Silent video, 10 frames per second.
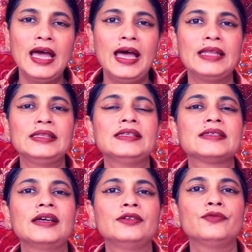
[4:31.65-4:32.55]
and this
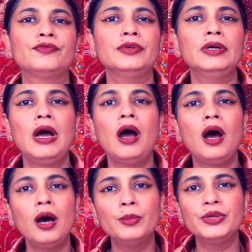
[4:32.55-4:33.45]
kind of a
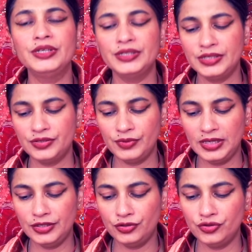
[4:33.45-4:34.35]
harmonious
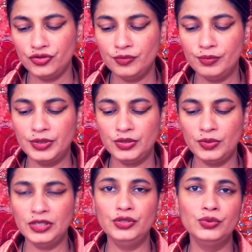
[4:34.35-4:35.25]
relationship
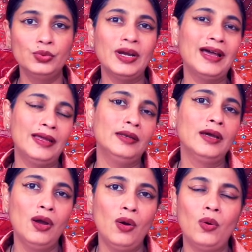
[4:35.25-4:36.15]
between you and
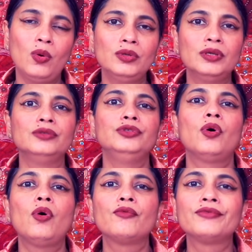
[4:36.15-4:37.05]
all
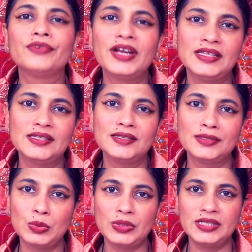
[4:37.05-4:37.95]
your friends
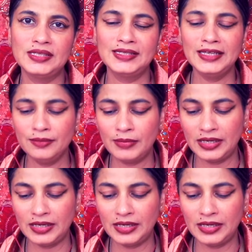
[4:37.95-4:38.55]
is what is seen,